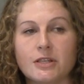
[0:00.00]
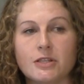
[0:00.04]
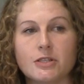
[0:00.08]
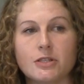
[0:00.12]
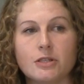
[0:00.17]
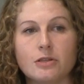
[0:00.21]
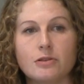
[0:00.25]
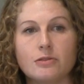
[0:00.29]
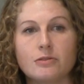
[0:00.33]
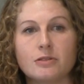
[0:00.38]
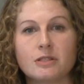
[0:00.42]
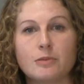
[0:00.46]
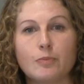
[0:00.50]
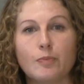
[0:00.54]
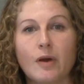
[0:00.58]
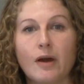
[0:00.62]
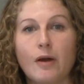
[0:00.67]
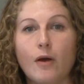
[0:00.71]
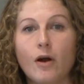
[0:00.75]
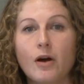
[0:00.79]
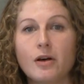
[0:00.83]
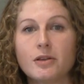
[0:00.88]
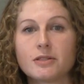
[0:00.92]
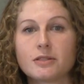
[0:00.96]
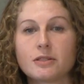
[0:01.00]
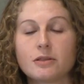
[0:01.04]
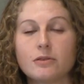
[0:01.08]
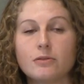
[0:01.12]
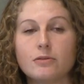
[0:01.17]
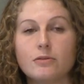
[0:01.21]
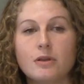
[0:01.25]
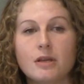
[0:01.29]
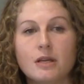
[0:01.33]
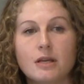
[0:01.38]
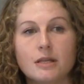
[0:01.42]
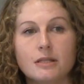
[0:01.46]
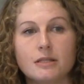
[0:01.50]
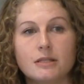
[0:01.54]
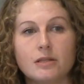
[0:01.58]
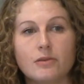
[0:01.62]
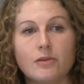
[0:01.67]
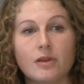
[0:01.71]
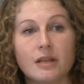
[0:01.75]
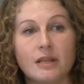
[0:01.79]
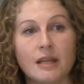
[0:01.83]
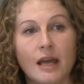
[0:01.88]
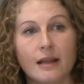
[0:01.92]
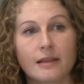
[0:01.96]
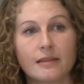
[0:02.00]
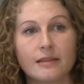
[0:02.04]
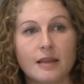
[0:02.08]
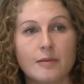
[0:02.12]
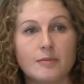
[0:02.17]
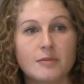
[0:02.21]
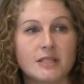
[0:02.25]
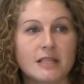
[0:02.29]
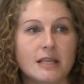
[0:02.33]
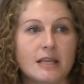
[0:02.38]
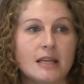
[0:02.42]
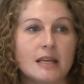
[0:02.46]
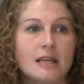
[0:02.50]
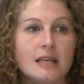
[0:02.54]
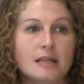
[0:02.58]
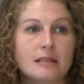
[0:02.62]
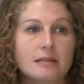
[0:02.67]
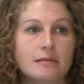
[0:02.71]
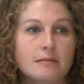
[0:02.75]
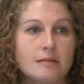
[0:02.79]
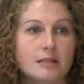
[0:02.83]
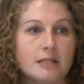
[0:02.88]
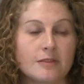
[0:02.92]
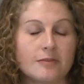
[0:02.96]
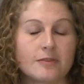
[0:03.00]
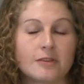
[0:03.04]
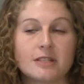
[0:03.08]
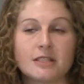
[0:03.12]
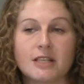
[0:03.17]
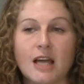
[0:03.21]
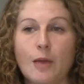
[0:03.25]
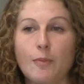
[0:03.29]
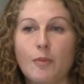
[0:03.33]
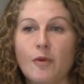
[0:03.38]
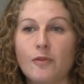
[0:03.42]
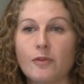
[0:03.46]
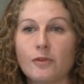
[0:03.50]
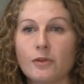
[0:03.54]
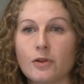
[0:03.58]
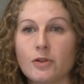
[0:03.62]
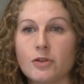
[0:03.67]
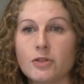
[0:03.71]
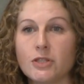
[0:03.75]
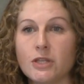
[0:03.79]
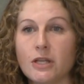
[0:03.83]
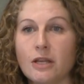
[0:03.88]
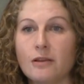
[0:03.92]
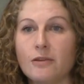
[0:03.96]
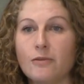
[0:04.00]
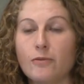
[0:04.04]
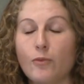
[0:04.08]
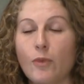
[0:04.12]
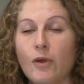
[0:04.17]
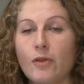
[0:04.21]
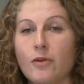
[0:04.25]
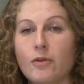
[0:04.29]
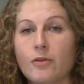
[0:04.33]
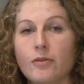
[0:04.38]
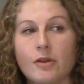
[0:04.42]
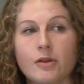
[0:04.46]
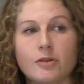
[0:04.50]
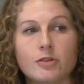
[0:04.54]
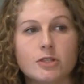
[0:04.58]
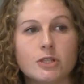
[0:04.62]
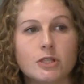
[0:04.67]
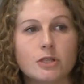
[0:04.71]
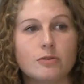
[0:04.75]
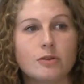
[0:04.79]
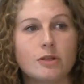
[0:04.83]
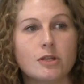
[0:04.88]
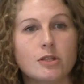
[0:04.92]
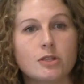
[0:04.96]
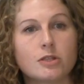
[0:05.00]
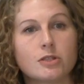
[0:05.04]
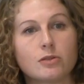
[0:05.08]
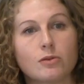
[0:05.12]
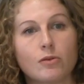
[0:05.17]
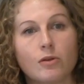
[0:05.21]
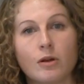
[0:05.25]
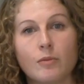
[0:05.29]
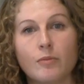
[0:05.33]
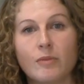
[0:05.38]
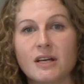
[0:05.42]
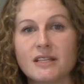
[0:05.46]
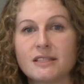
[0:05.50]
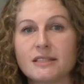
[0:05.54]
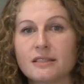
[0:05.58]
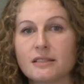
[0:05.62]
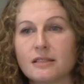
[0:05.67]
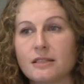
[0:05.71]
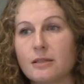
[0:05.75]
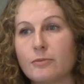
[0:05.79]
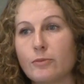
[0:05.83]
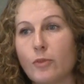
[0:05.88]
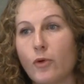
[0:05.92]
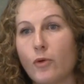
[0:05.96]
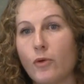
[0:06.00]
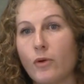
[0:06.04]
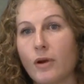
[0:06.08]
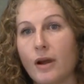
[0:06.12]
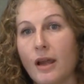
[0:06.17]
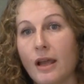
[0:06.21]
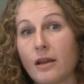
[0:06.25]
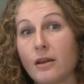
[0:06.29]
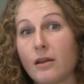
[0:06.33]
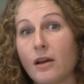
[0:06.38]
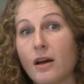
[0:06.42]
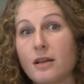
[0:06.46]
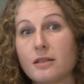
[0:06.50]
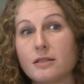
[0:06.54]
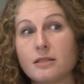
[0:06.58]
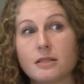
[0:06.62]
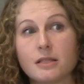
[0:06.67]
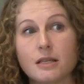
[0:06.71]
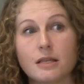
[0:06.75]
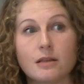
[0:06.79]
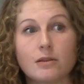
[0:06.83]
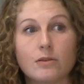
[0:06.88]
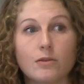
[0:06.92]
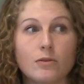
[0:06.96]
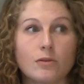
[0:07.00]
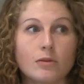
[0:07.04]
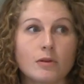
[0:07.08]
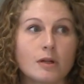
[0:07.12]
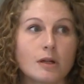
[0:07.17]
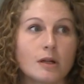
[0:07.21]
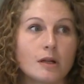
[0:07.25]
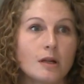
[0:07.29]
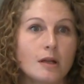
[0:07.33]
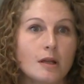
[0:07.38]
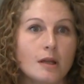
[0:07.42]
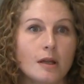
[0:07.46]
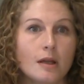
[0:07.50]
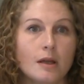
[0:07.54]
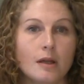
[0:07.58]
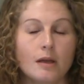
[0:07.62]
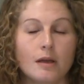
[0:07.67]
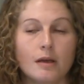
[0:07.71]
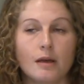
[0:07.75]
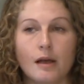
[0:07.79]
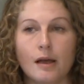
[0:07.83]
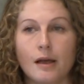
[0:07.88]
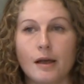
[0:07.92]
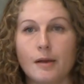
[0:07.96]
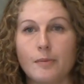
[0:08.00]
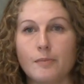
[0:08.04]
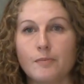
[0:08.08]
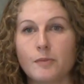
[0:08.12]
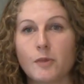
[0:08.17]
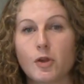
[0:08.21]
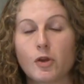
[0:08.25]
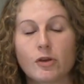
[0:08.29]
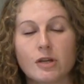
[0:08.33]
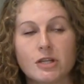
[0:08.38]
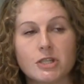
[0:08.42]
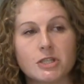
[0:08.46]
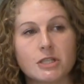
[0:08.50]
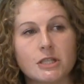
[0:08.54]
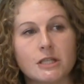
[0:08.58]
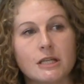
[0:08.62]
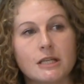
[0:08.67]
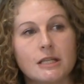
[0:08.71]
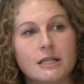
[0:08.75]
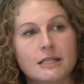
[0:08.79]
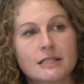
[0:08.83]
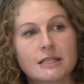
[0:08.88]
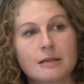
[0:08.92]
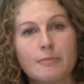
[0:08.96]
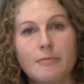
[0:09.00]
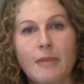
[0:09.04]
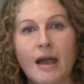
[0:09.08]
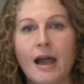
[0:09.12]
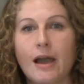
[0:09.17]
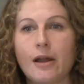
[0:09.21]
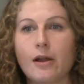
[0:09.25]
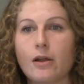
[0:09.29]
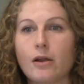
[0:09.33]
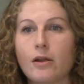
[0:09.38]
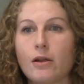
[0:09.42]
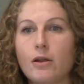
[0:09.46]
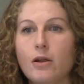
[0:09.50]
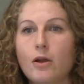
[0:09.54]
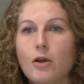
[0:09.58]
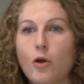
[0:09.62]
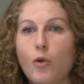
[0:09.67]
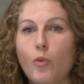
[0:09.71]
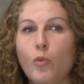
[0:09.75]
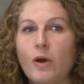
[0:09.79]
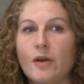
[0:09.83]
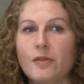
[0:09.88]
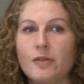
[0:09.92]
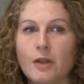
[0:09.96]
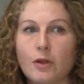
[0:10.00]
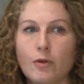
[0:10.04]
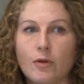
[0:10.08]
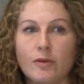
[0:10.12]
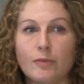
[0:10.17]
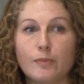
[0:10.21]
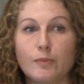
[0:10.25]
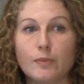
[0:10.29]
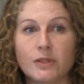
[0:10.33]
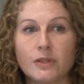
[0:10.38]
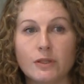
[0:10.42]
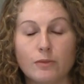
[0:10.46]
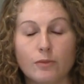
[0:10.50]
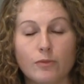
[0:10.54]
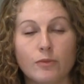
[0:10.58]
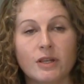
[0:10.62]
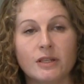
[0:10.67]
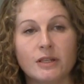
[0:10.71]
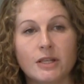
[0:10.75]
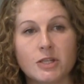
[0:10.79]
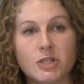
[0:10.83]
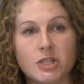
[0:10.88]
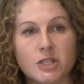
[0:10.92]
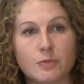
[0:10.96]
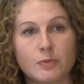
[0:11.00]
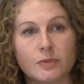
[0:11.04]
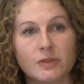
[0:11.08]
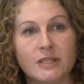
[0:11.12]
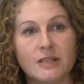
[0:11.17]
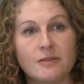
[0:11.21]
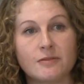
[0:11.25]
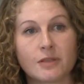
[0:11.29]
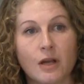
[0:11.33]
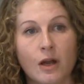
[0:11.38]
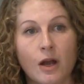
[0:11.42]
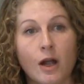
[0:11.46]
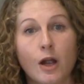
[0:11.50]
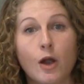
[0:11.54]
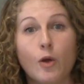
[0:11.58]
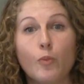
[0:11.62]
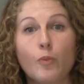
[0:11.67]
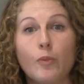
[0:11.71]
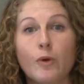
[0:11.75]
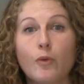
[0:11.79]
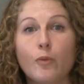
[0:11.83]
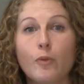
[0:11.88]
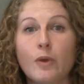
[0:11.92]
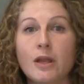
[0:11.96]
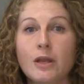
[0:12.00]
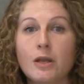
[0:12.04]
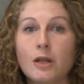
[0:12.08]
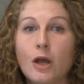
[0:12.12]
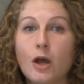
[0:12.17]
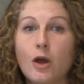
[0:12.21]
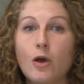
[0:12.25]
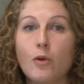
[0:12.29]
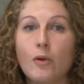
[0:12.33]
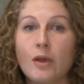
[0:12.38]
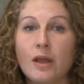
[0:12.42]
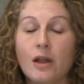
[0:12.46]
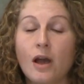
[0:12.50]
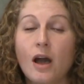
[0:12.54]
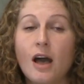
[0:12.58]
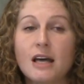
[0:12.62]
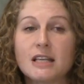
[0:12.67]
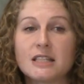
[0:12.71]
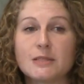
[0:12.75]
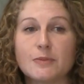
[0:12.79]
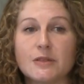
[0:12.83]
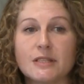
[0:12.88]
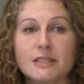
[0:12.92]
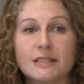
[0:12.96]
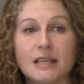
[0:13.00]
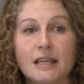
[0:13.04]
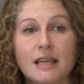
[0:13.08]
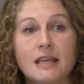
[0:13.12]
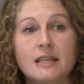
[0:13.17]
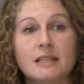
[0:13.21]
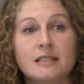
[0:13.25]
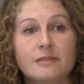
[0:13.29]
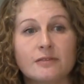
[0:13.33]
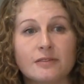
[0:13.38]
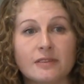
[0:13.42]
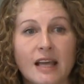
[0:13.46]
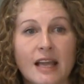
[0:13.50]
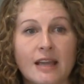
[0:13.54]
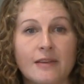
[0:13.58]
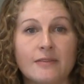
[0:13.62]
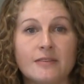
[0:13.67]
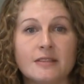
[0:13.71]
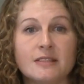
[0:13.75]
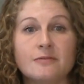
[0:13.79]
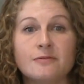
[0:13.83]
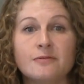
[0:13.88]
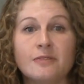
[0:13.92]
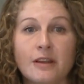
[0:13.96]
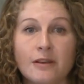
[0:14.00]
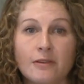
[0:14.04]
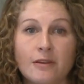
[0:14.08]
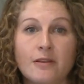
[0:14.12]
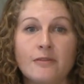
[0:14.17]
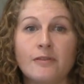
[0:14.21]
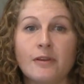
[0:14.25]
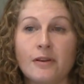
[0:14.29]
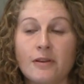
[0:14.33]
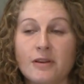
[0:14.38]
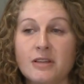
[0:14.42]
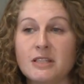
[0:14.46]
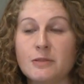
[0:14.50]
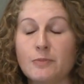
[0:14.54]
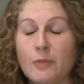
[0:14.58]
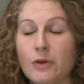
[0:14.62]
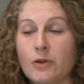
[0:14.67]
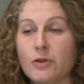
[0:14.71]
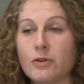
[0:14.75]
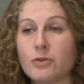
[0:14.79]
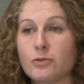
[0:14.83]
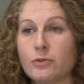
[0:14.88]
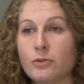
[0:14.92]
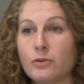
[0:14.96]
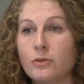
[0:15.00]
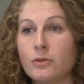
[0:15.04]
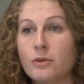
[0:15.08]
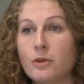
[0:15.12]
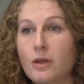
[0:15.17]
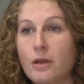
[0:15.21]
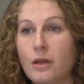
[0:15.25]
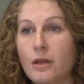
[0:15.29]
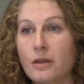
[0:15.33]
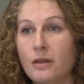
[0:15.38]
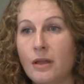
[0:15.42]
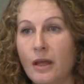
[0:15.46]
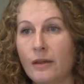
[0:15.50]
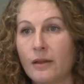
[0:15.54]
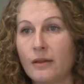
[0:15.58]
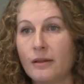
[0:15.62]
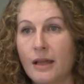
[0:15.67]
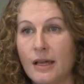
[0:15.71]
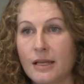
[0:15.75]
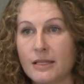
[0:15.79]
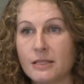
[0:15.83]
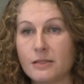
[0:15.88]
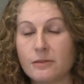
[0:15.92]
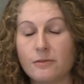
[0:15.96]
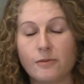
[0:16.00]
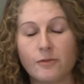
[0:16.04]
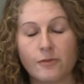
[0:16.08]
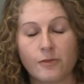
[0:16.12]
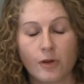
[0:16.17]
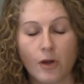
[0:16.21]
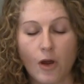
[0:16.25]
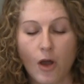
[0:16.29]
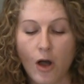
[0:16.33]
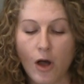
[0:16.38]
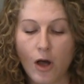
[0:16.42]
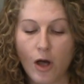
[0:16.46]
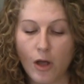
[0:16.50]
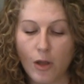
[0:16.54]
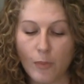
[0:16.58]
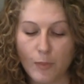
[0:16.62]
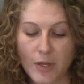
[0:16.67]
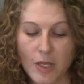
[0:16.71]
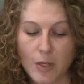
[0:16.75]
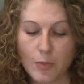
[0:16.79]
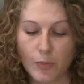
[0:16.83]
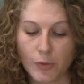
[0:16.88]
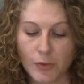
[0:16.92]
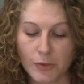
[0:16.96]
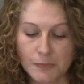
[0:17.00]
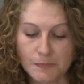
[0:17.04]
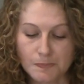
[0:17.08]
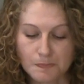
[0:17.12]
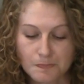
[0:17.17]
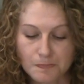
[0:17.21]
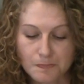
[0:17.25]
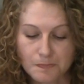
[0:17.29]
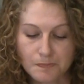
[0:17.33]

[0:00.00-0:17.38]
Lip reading: issues, but also to connect them to any different type of clergy, whether they're Jewish or Muslim or agnostic or Christian. It doesn't matter what their religious beliefs are, but we know in hospice the end of life is very, very spiritual nonetheless for all people.